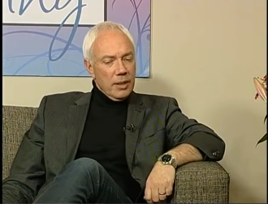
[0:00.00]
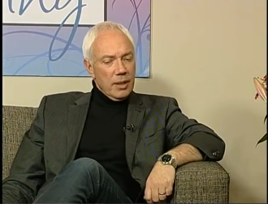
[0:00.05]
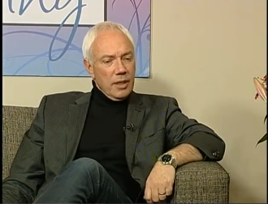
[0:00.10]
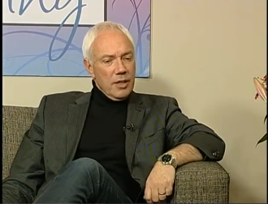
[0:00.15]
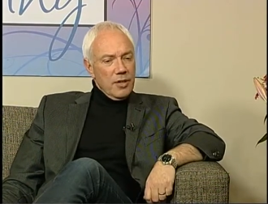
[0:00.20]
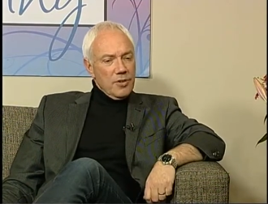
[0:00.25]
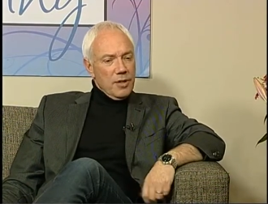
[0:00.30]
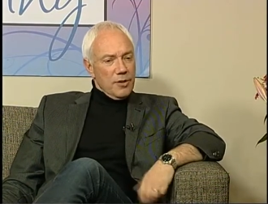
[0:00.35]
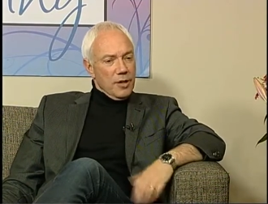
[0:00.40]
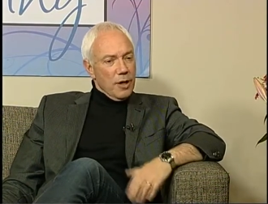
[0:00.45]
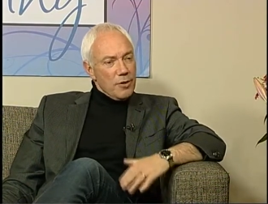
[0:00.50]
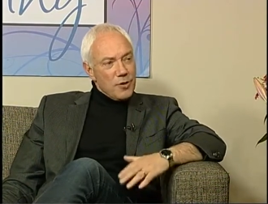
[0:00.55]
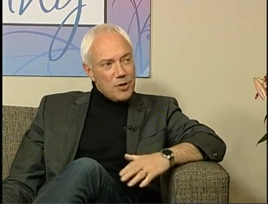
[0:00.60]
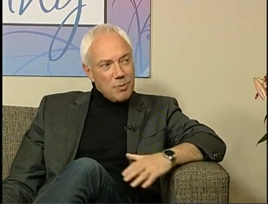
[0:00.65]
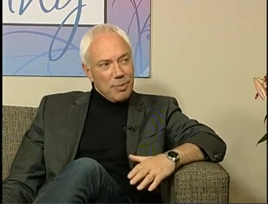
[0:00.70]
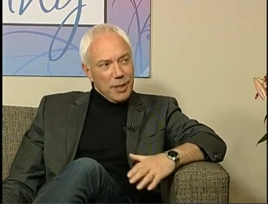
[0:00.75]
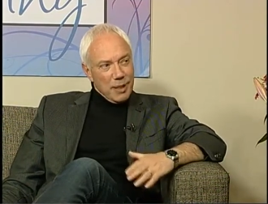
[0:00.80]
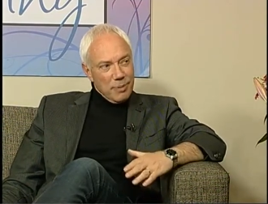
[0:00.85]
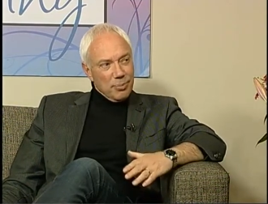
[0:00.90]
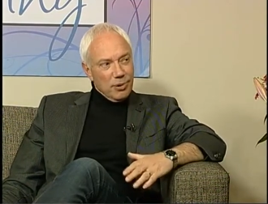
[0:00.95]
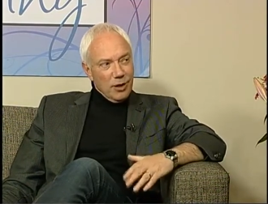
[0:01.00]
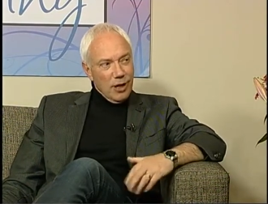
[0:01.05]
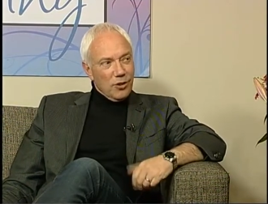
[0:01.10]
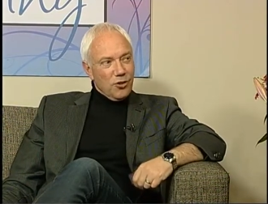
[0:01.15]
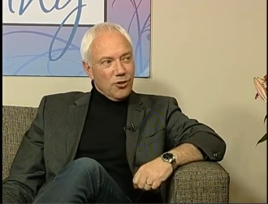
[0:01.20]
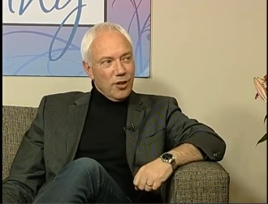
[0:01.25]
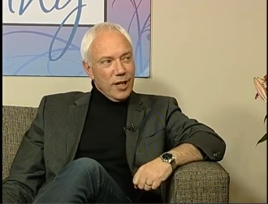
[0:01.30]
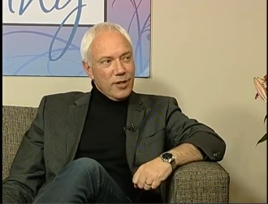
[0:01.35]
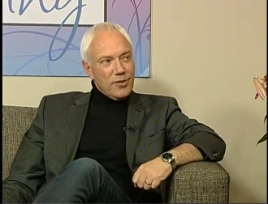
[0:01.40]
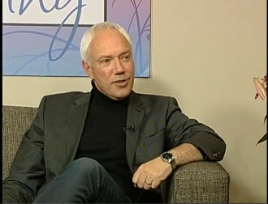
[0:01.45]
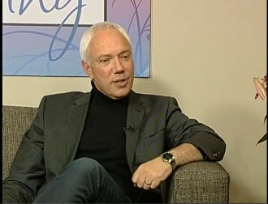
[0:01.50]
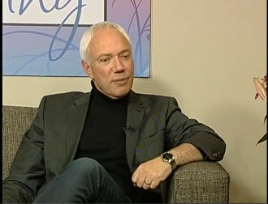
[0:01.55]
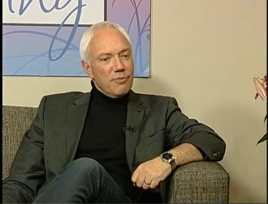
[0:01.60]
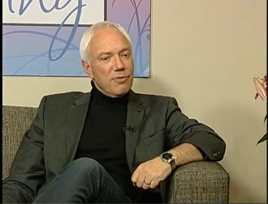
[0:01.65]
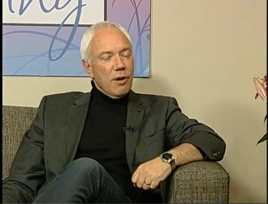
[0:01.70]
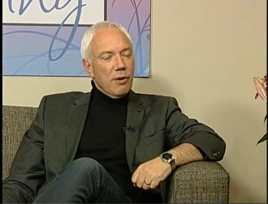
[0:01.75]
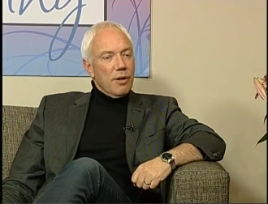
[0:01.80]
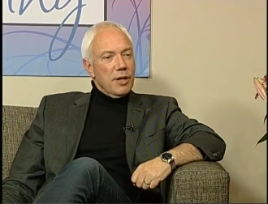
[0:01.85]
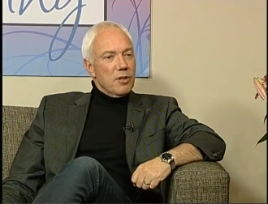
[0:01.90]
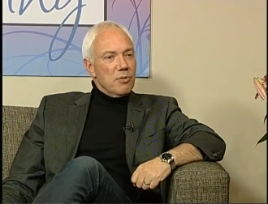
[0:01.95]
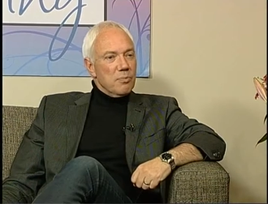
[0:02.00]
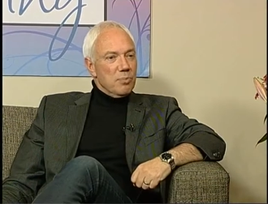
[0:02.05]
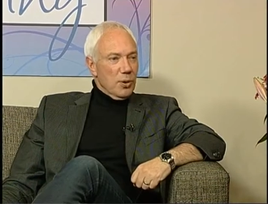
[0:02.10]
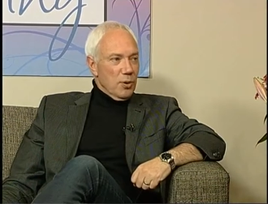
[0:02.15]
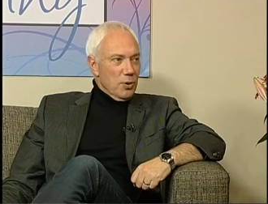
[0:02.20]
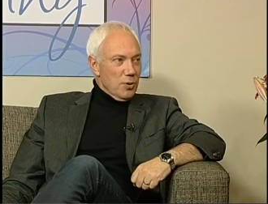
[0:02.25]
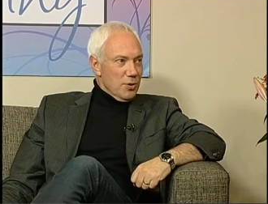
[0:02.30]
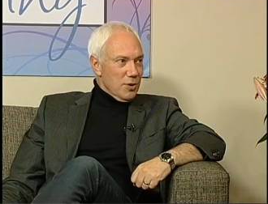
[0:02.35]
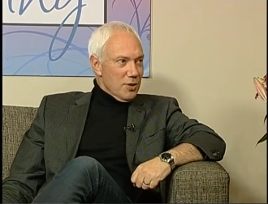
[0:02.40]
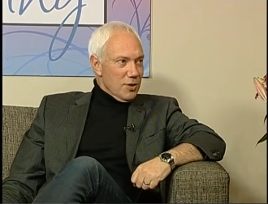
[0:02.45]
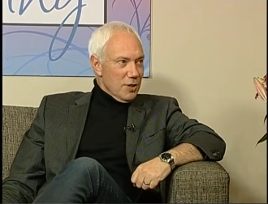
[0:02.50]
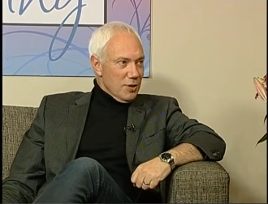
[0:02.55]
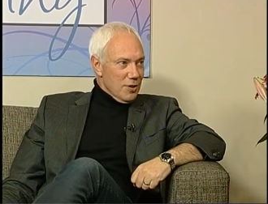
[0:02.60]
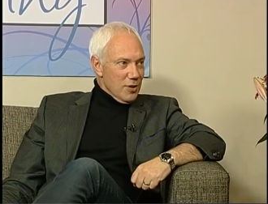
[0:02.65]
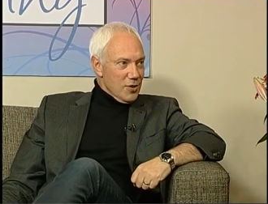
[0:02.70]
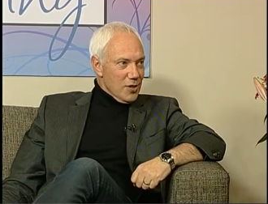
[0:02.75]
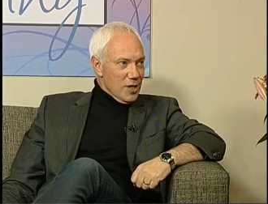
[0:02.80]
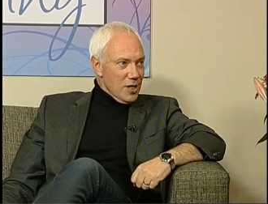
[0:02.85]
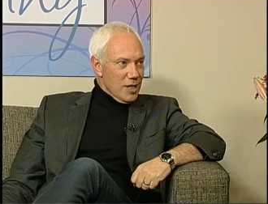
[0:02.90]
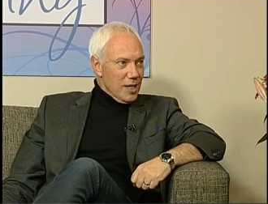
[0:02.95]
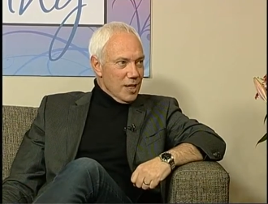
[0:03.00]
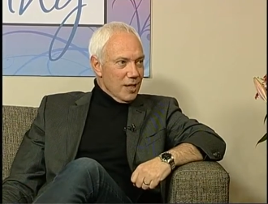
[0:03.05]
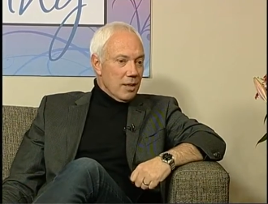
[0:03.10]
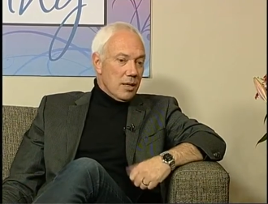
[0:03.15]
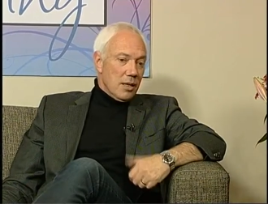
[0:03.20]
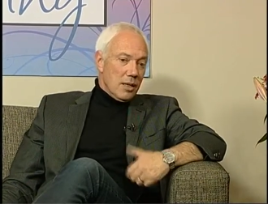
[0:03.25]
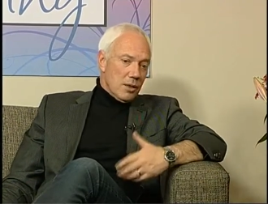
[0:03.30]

So those are big projects that are very important to the city.